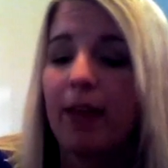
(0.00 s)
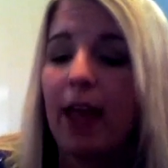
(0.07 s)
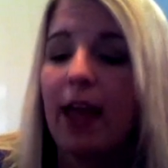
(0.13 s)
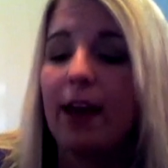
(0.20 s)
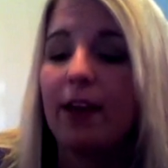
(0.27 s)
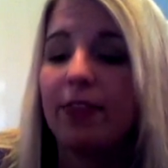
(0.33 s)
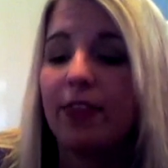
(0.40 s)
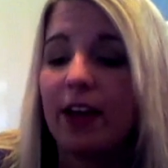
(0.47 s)

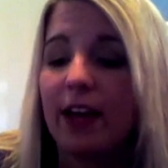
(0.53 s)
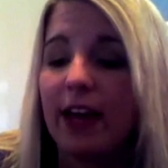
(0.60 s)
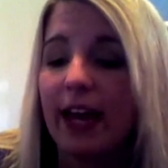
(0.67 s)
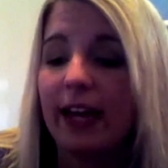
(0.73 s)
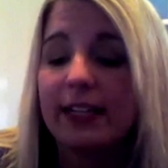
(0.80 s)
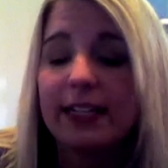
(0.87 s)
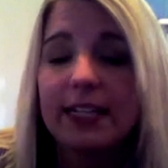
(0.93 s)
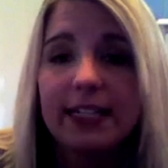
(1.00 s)
And the
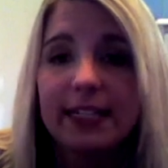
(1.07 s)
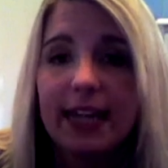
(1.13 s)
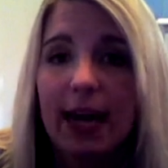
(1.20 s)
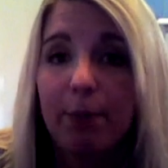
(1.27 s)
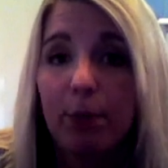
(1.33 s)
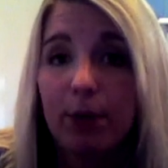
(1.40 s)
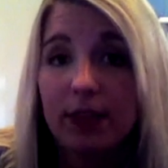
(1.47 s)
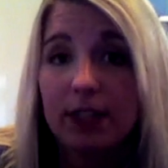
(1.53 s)

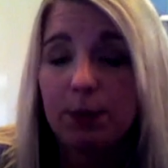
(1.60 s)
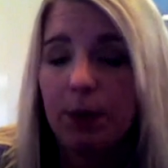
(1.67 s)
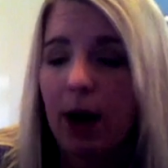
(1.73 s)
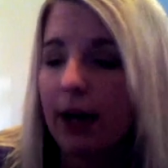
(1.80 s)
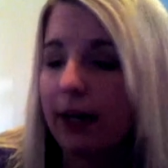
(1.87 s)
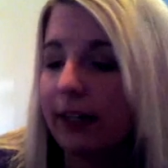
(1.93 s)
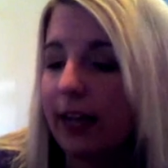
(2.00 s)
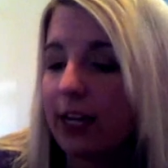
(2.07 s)
anti-snap, what this
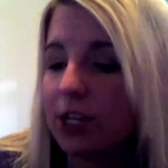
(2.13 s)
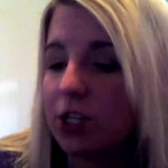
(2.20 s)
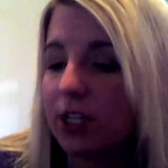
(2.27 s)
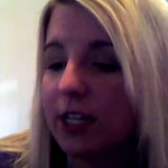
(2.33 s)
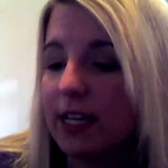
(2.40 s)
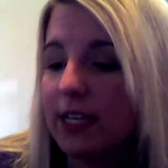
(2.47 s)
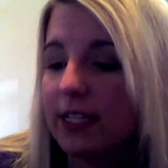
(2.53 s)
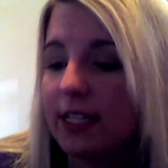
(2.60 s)
product
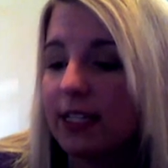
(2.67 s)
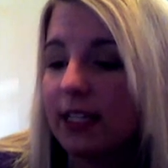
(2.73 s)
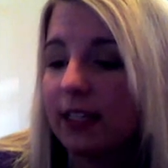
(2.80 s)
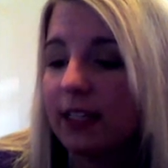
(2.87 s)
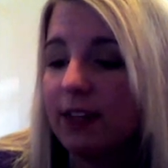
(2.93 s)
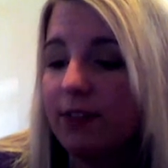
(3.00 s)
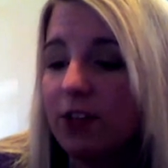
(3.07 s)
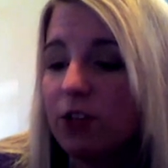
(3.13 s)
actually is, it's a
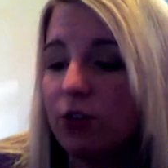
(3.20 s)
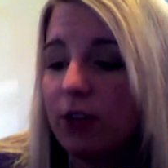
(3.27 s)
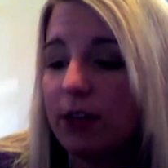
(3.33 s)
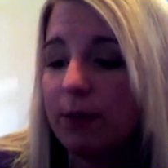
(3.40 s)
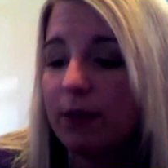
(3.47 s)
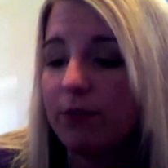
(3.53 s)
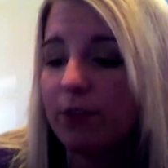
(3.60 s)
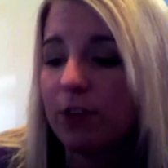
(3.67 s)
leave-in
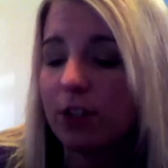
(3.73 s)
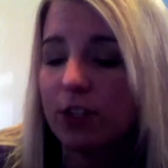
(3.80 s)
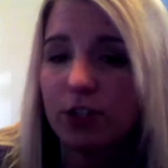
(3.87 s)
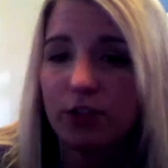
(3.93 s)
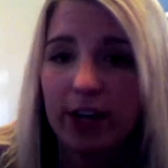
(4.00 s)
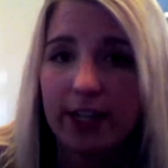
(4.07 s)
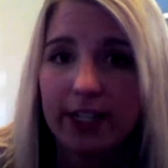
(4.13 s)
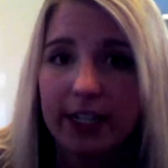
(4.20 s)
treatment for
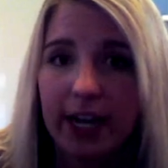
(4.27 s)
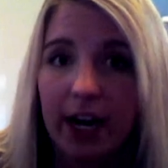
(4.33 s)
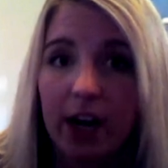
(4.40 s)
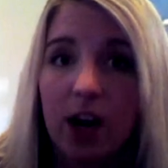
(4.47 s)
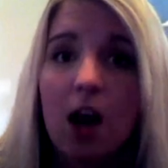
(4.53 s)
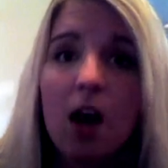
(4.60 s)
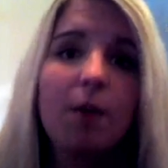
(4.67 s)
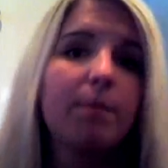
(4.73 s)
distressed
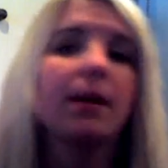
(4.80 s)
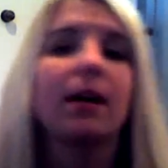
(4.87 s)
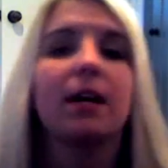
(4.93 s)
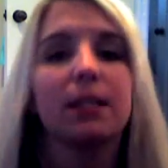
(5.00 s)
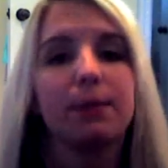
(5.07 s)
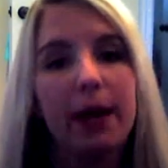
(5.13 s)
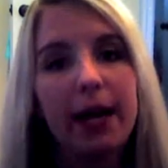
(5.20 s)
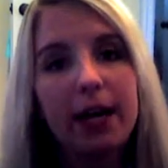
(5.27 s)
hair.
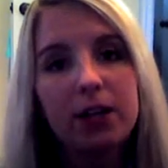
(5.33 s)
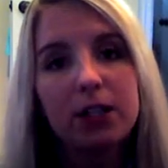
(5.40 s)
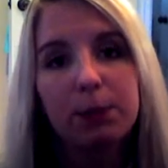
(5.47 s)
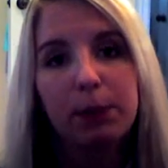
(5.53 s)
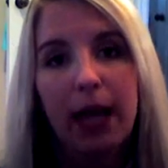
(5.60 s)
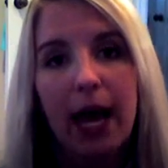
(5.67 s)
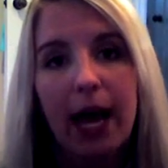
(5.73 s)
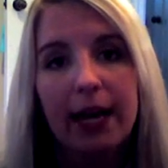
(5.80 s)
Because my hair is
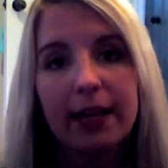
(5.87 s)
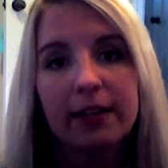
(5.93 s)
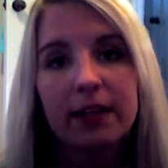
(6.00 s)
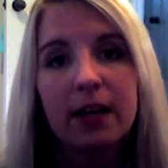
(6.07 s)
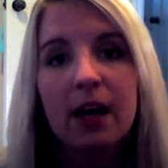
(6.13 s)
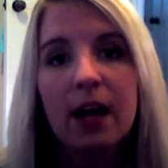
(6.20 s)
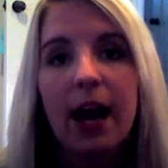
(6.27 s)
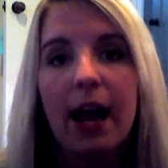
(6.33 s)
blonde,
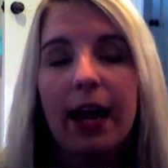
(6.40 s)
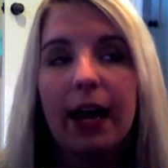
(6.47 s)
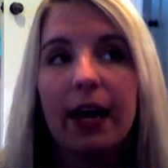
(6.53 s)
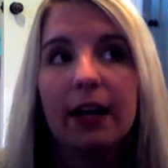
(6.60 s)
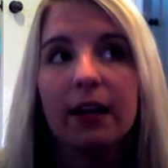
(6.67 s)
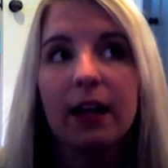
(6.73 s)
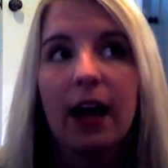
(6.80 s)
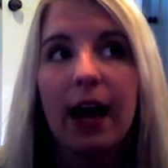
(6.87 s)

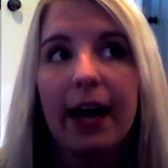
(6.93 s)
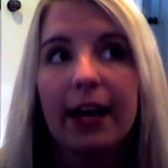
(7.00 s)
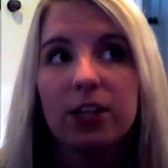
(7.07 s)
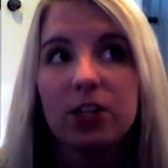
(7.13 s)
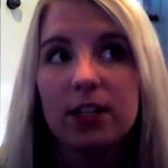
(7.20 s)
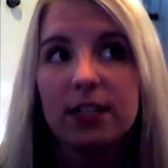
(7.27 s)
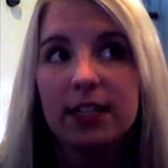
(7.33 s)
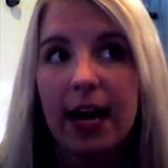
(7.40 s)
and I
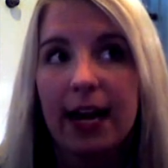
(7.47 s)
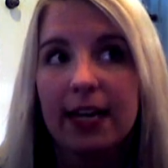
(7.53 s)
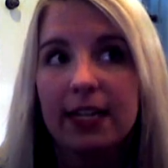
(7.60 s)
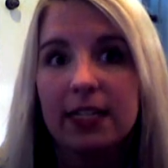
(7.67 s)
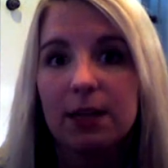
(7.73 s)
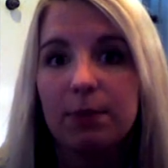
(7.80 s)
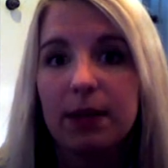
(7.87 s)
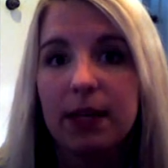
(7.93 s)
actually dye
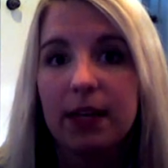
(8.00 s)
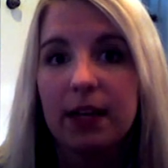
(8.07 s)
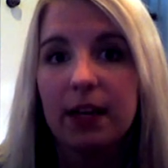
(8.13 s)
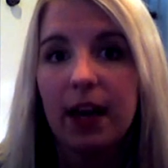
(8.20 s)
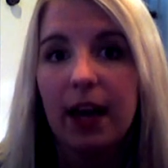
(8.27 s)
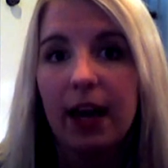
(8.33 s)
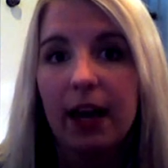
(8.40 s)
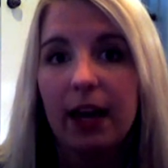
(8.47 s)
it to be
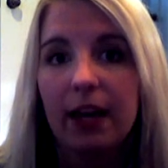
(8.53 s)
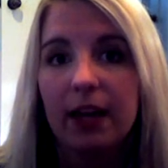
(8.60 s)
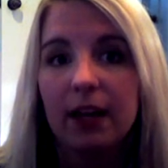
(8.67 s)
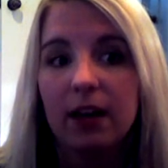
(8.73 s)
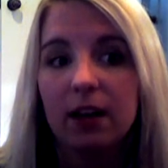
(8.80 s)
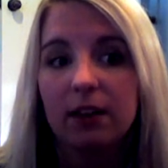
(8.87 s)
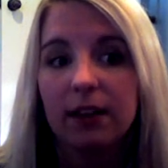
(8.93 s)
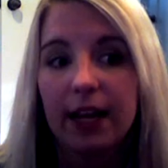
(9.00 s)

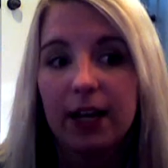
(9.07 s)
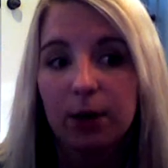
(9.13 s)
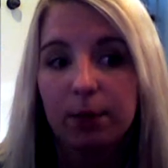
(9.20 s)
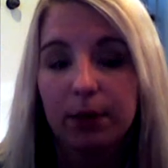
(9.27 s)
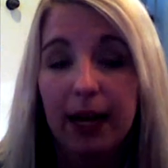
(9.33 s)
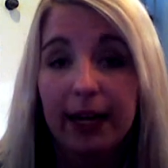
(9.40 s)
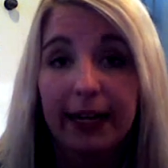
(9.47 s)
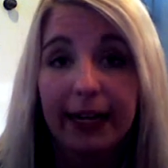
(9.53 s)
a lighter
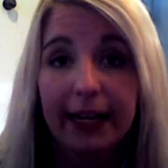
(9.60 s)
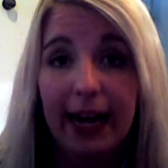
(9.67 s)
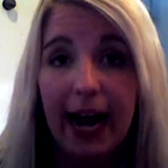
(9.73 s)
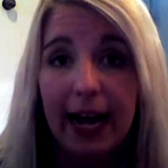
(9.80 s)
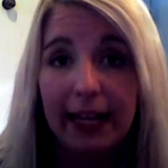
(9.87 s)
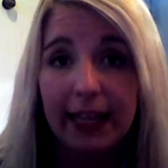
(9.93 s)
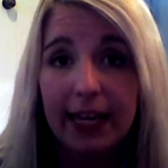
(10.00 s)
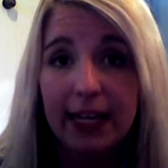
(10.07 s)
blonde, I get
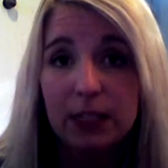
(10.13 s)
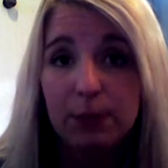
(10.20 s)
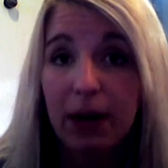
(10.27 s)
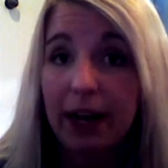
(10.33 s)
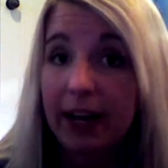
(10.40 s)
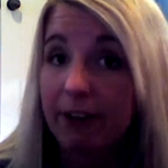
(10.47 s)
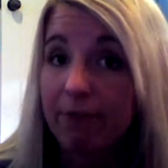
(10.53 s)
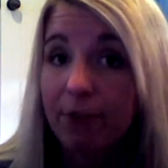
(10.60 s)
highlights,
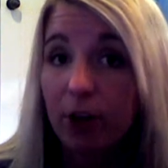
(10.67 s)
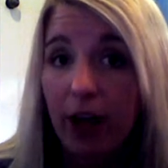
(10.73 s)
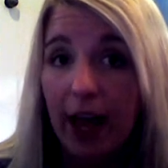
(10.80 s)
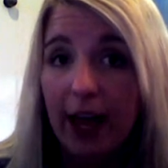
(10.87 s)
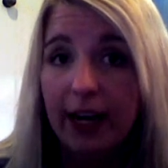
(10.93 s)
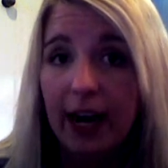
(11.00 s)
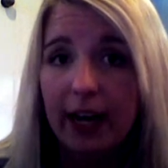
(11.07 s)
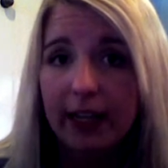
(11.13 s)
but I get full
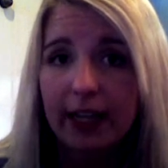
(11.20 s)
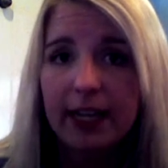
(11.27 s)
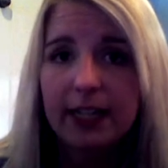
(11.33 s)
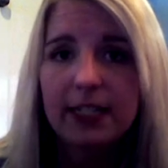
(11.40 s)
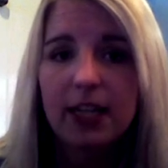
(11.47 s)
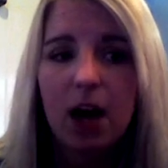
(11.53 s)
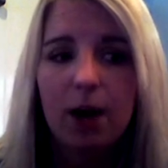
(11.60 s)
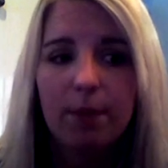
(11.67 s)
head
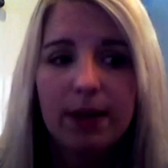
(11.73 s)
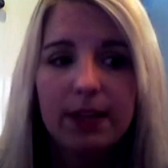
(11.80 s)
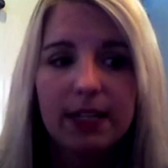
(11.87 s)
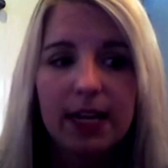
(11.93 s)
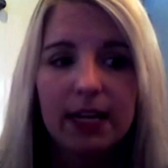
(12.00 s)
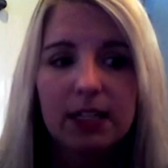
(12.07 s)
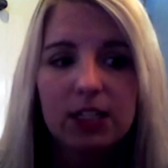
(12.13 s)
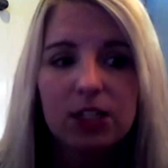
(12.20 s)
highlights, it
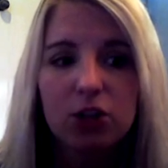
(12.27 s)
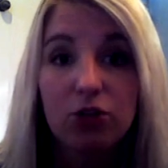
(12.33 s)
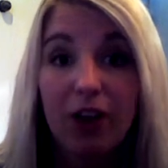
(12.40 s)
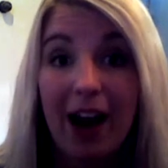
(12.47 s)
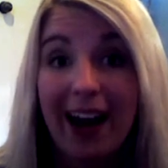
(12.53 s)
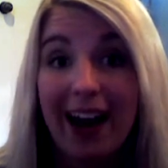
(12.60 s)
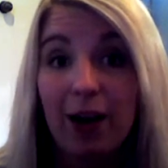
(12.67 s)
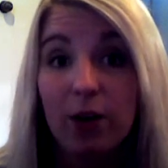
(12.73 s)
tends to
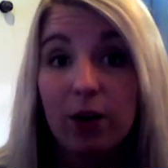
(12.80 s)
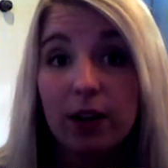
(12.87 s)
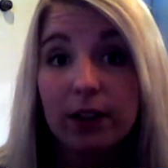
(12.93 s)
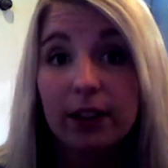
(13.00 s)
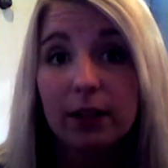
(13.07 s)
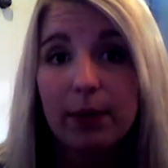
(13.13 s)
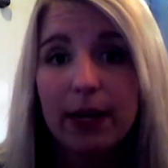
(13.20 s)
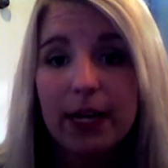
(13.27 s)
dry out a
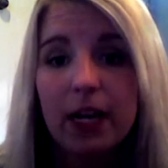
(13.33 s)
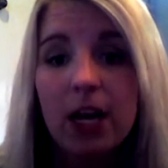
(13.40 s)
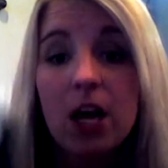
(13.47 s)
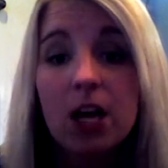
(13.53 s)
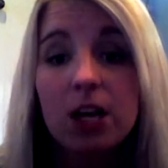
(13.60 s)
little bit.